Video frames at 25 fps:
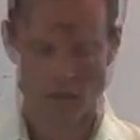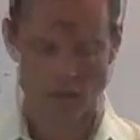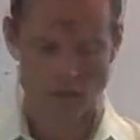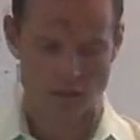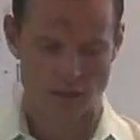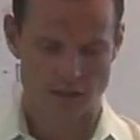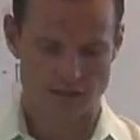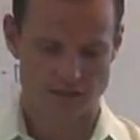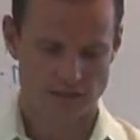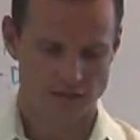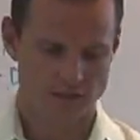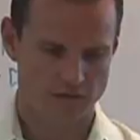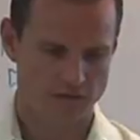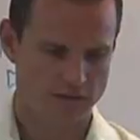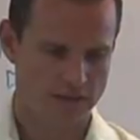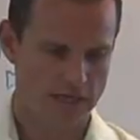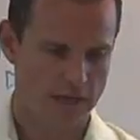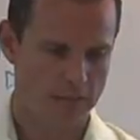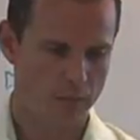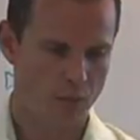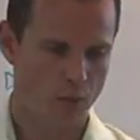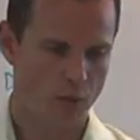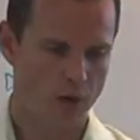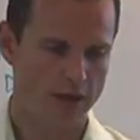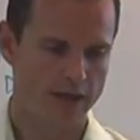All right, so
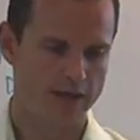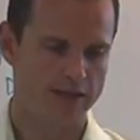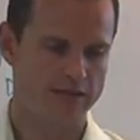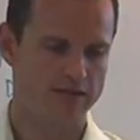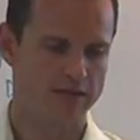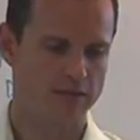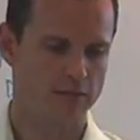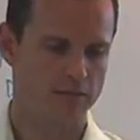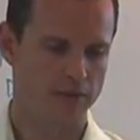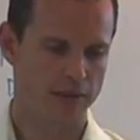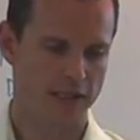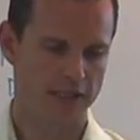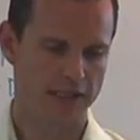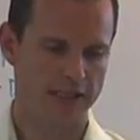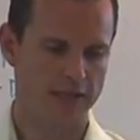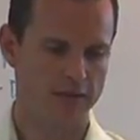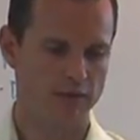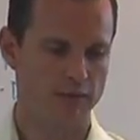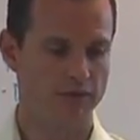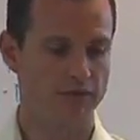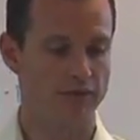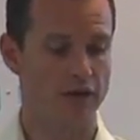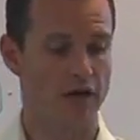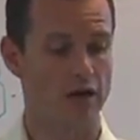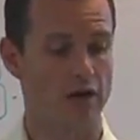step one is complete.
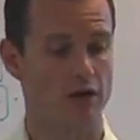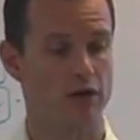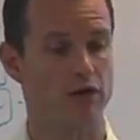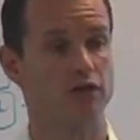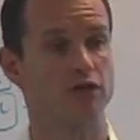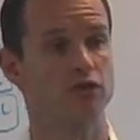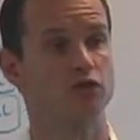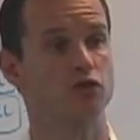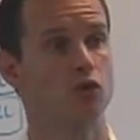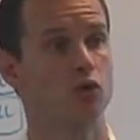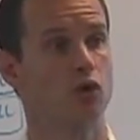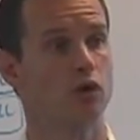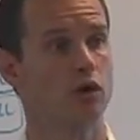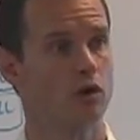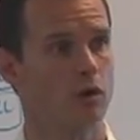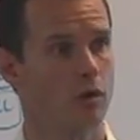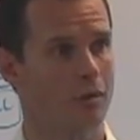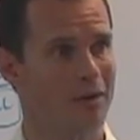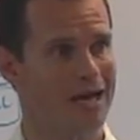We've got our historical